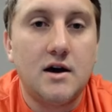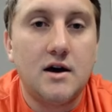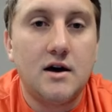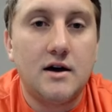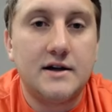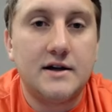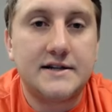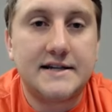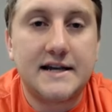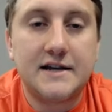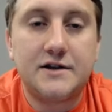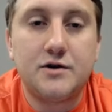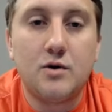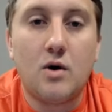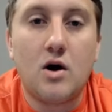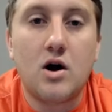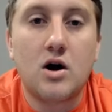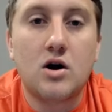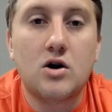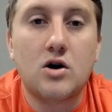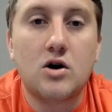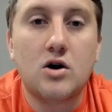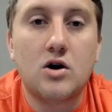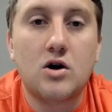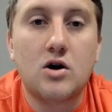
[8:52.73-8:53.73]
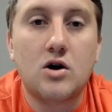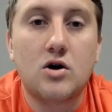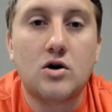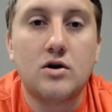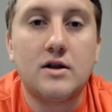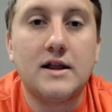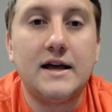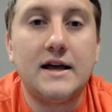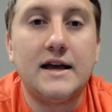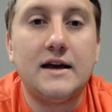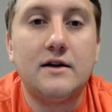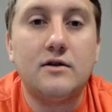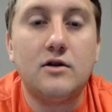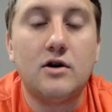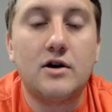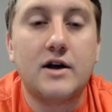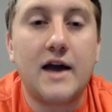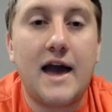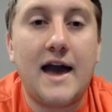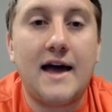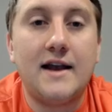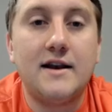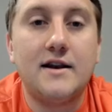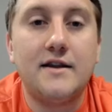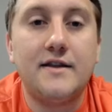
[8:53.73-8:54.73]
Let's get to our early look
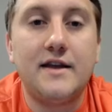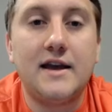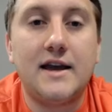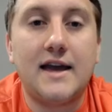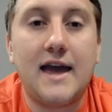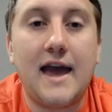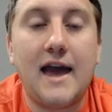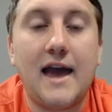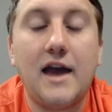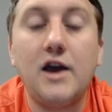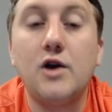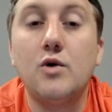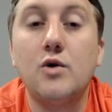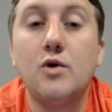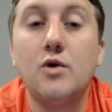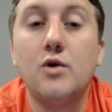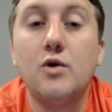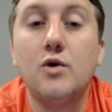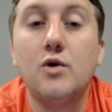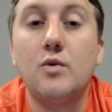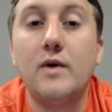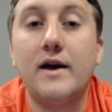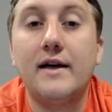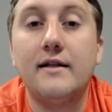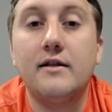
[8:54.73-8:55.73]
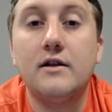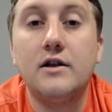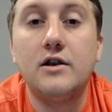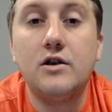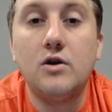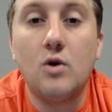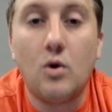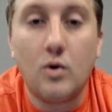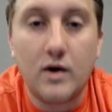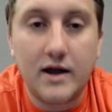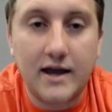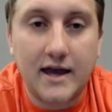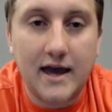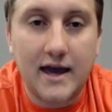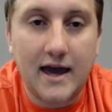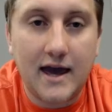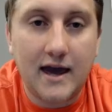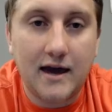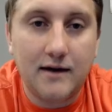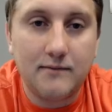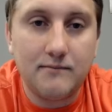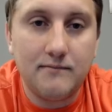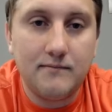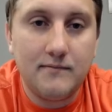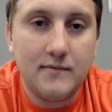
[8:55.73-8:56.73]
at the KU-Illinois
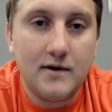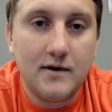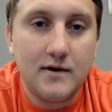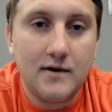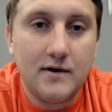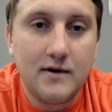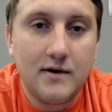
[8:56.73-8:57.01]
game.